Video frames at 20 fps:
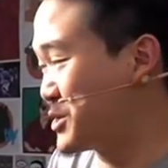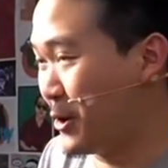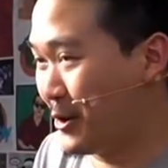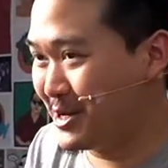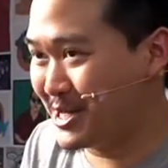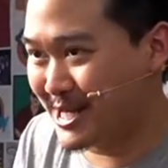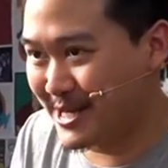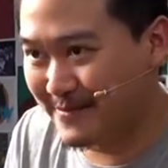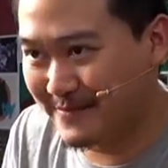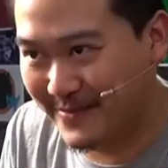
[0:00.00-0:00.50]

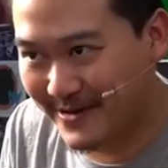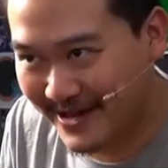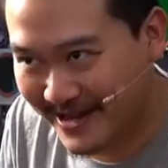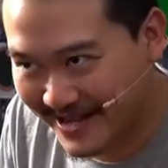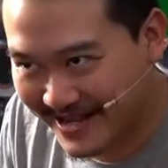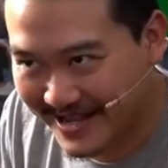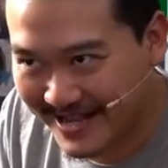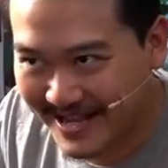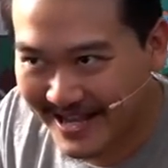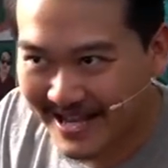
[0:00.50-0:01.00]
noisy, but
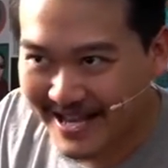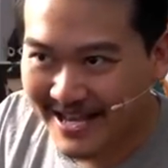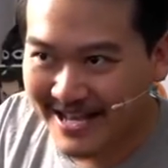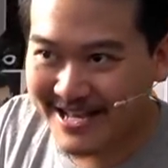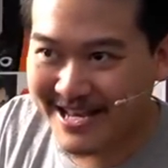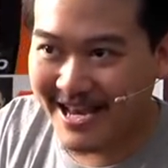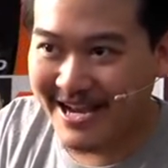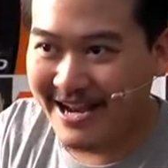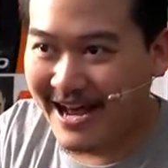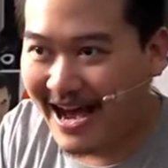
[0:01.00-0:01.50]
it's
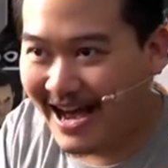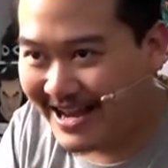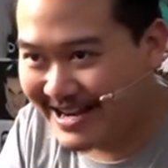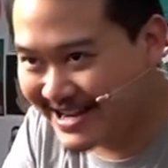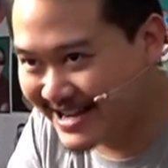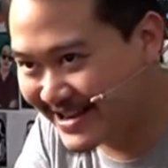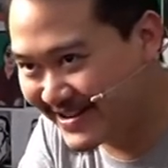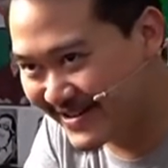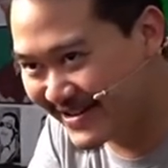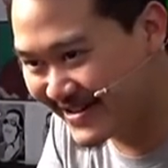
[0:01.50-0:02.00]
getting hot in
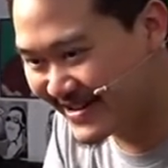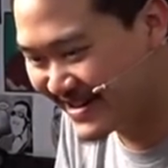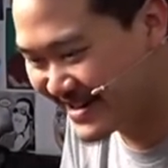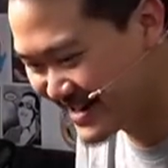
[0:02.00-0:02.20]
here.